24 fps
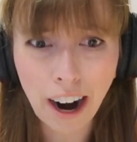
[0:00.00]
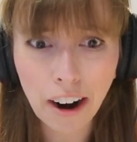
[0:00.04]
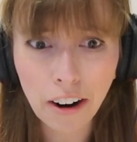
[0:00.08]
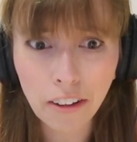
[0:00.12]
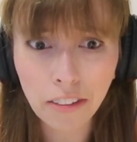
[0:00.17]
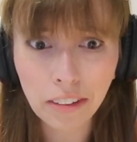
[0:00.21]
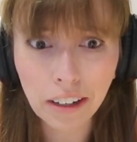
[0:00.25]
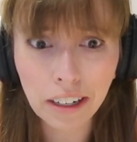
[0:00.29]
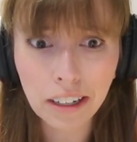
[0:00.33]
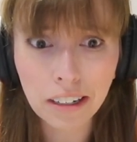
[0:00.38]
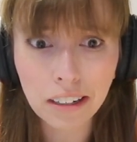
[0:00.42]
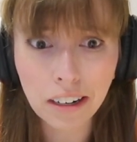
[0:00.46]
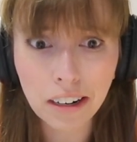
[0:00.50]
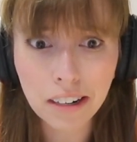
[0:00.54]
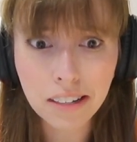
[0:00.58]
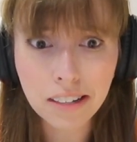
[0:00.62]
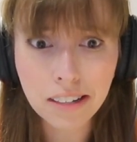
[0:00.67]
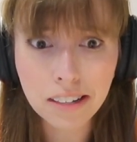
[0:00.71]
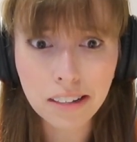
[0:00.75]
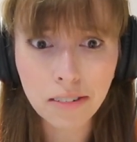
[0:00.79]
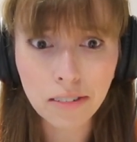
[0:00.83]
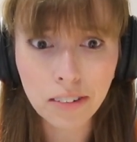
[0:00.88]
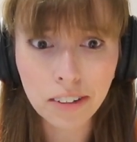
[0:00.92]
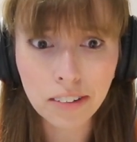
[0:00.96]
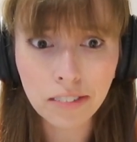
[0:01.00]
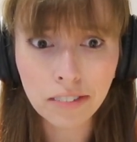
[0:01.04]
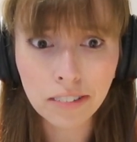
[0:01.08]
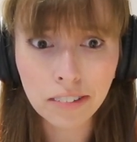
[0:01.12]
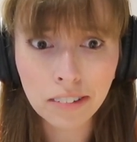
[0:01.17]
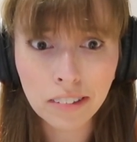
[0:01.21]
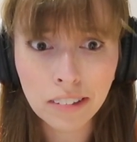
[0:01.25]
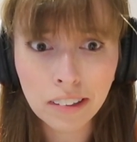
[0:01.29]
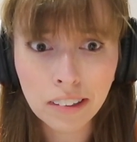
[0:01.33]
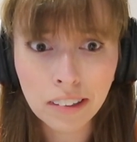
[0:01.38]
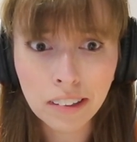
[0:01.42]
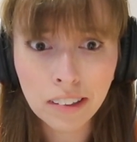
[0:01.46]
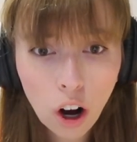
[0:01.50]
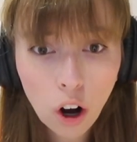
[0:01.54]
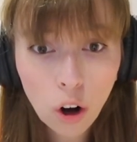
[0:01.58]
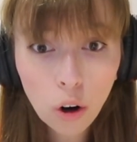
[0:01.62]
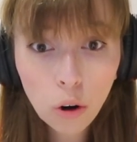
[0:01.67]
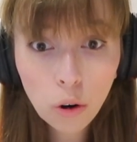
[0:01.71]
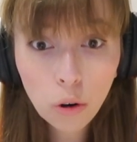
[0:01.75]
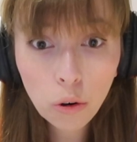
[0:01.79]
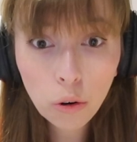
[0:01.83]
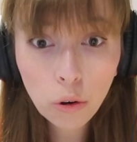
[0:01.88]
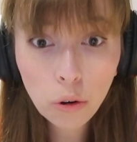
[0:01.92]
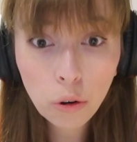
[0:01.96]
I don't think it does, Lilith.
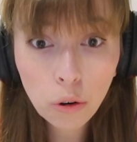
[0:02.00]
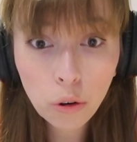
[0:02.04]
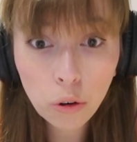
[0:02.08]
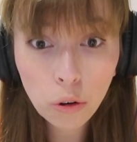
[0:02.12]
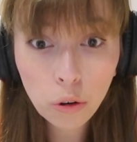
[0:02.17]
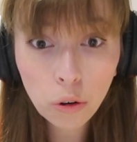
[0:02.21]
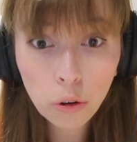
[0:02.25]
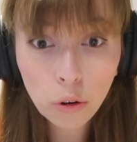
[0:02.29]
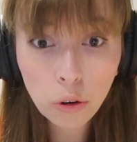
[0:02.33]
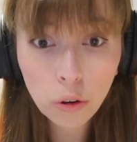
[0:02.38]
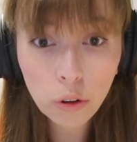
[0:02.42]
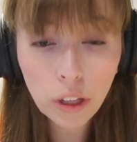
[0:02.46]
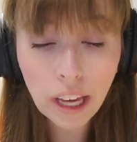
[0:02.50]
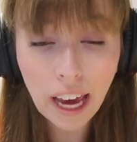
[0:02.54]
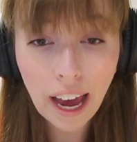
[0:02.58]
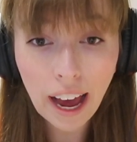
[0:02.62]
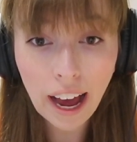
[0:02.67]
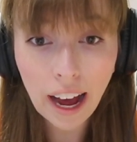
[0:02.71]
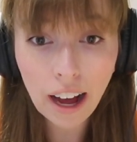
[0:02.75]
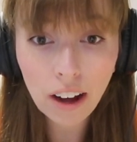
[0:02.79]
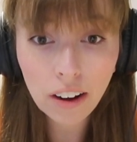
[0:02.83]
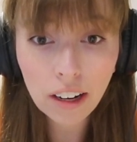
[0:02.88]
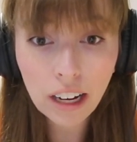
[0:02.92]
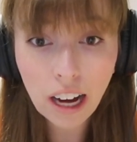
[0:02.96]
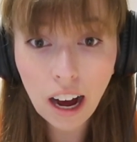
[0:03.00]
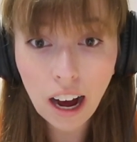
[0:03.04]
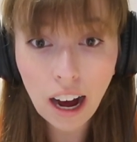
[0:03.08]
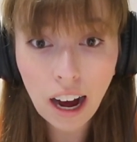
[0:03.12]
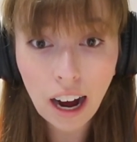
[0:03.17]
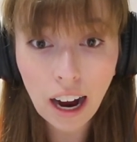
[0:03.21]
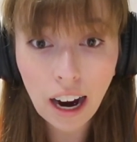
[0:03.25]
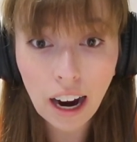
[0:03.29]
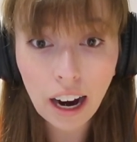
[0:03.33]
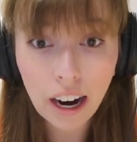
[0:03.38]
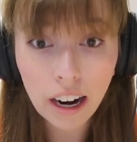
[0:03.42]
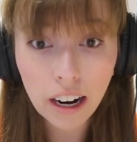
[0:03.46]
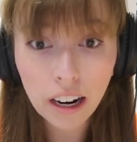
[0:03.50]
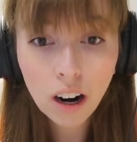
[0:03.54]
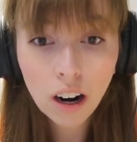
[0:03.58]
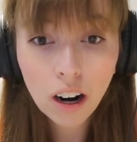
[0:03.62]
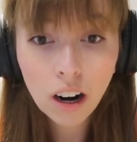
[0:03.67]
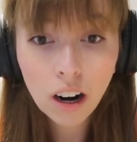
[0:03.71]
Oh, the owl guy.